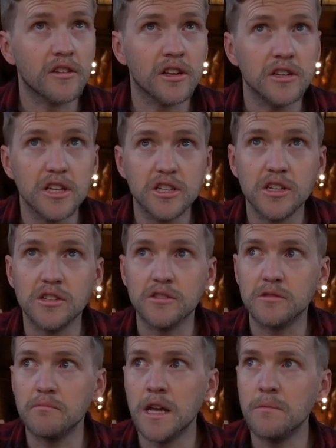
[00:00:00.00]

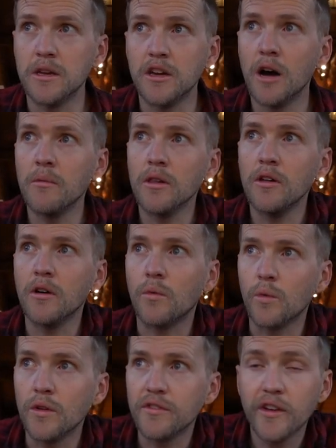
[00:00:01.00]
conditions maybe come
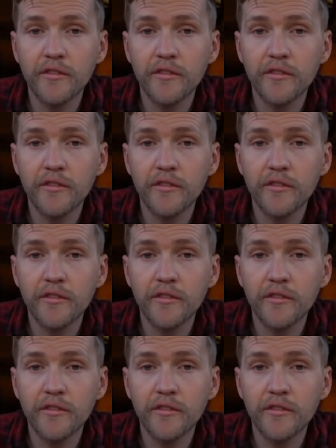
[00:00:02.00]
along once